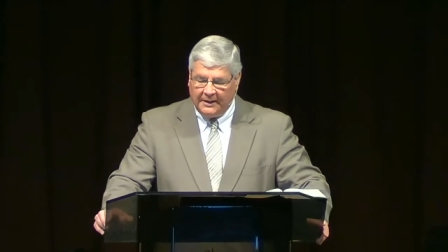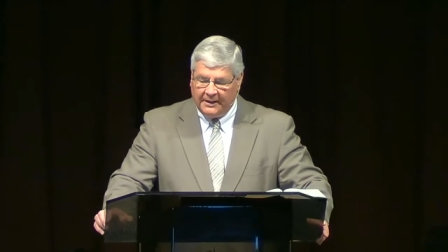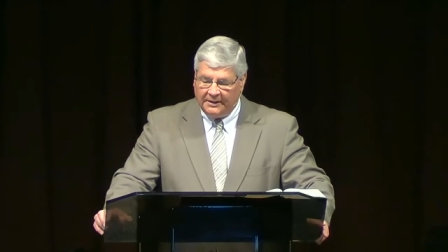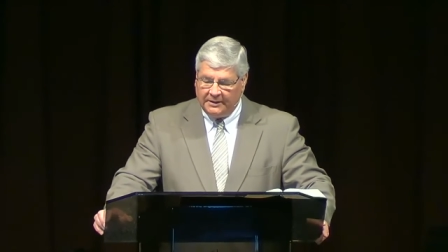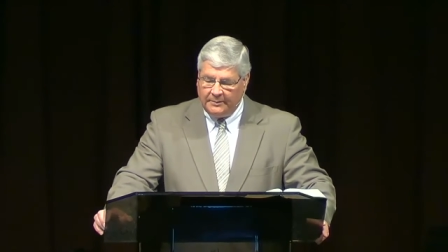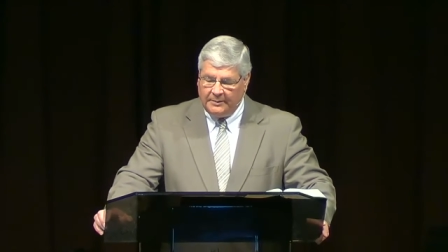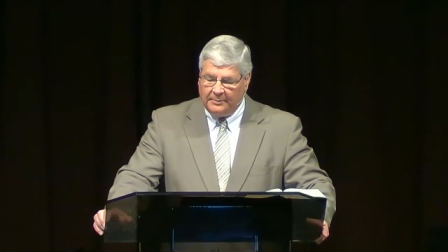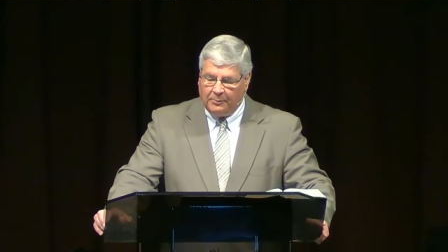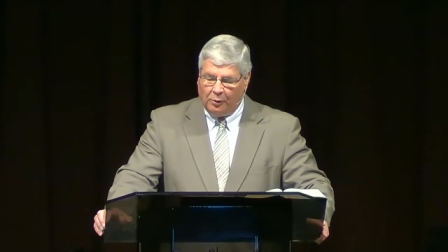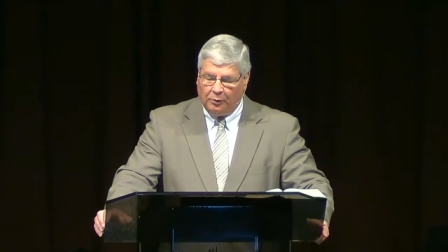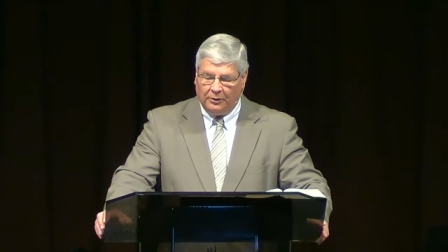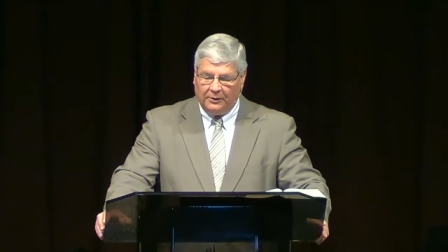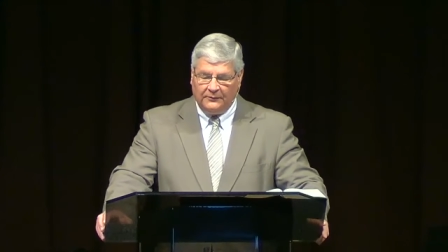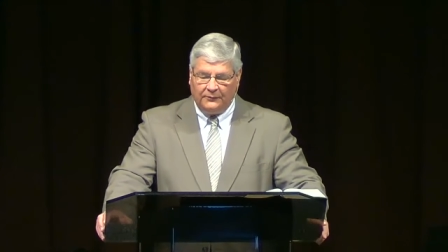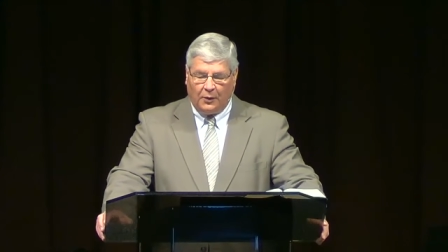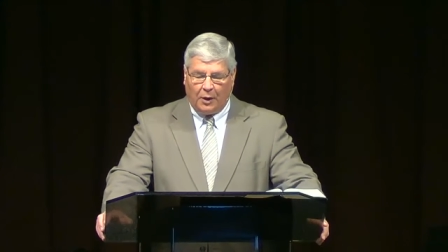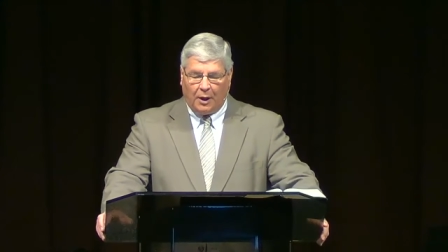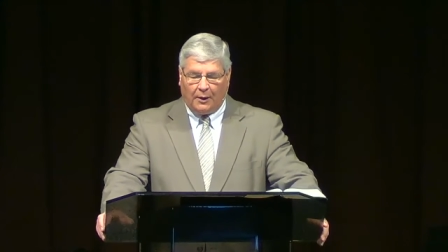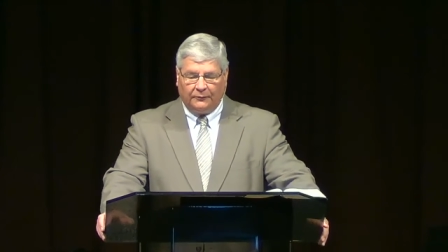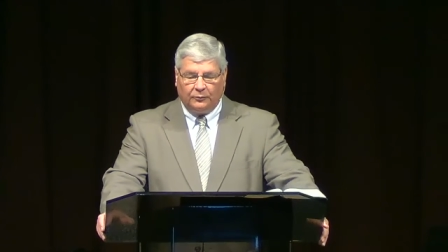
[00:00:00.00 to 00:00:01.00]
and to be more
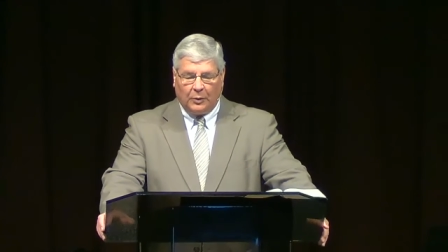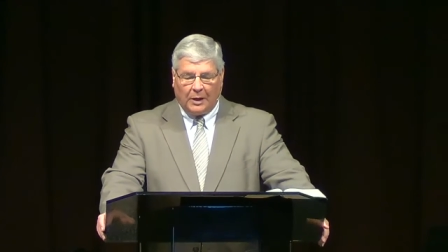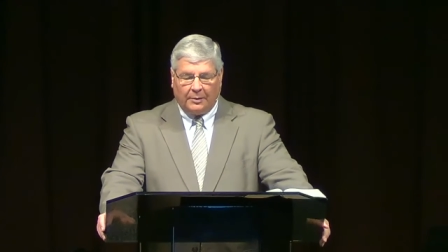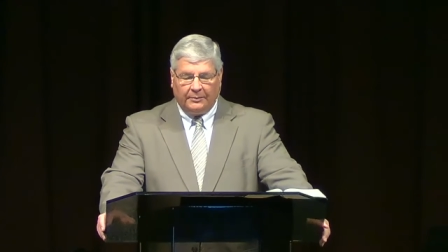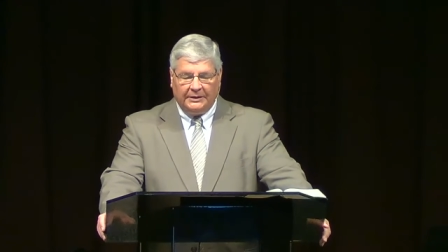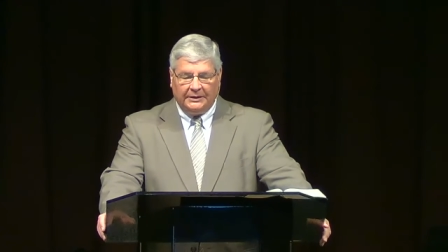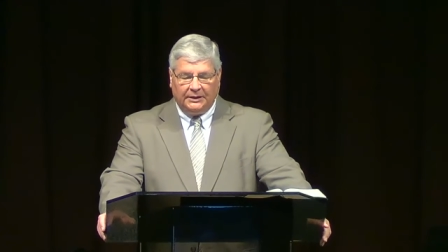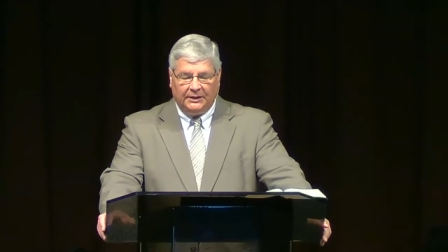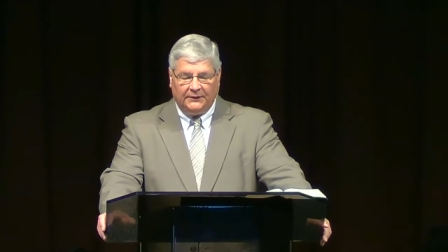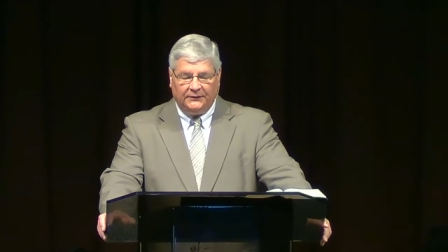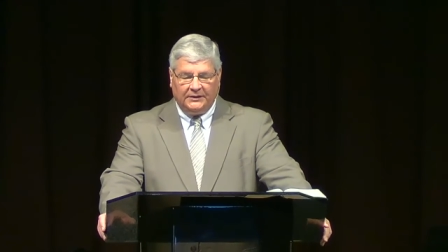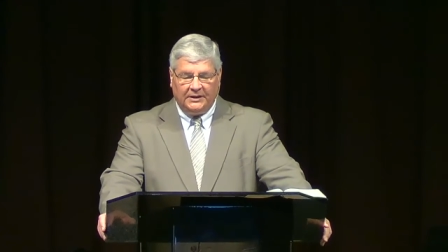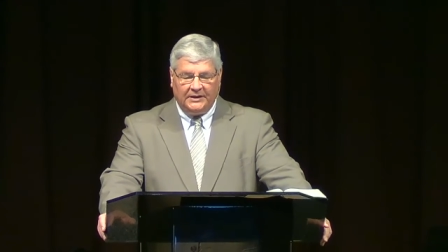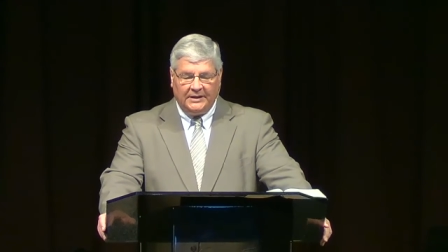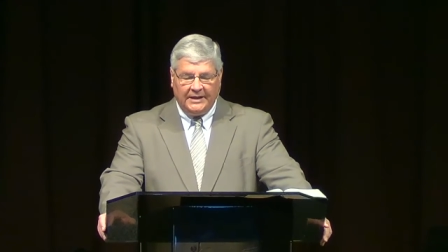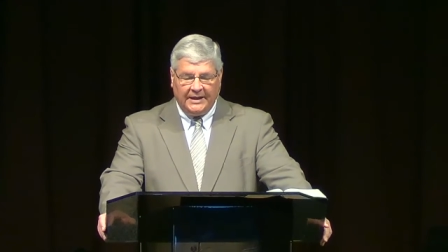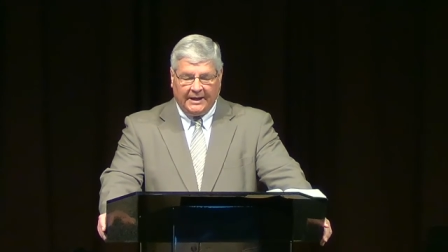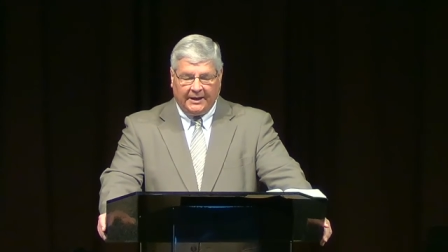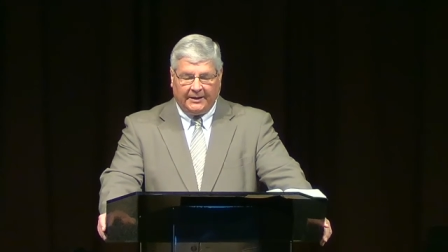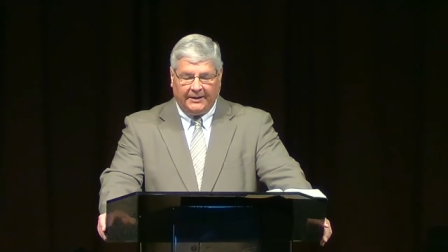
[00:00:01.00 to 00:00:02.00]
involved while we lived in
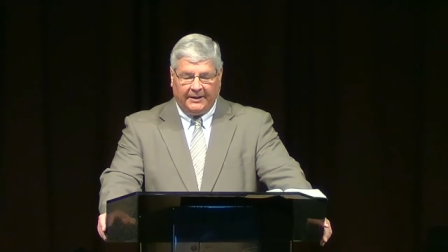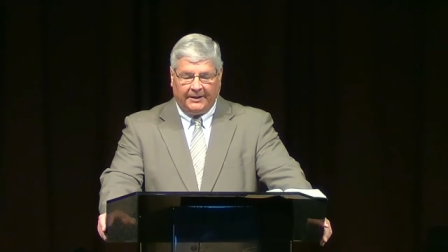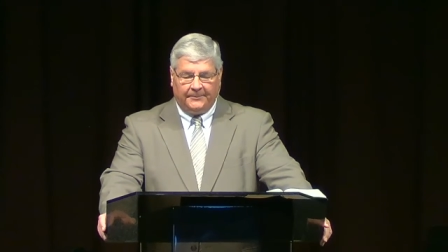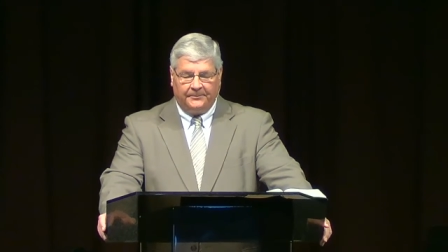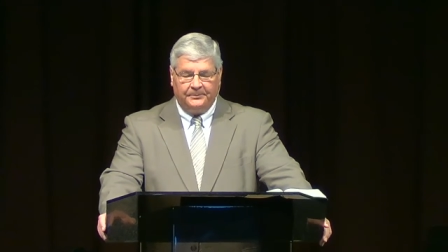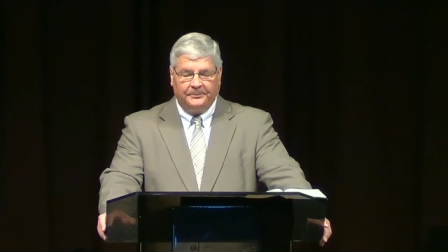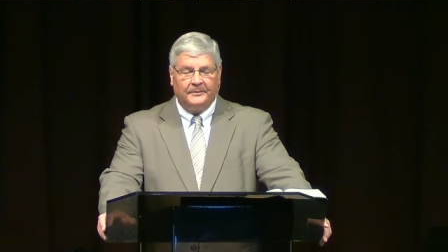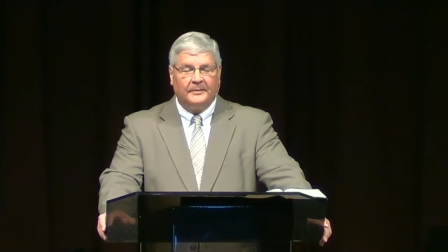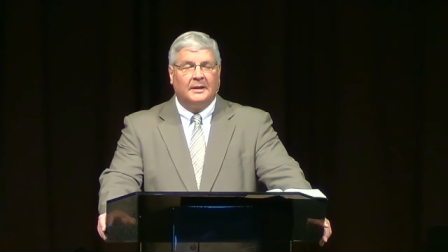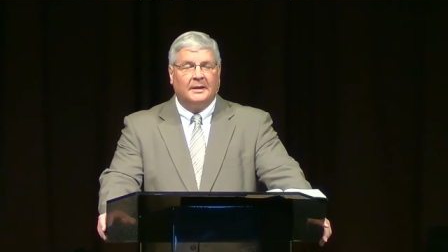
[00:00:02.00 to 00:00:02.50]
the area.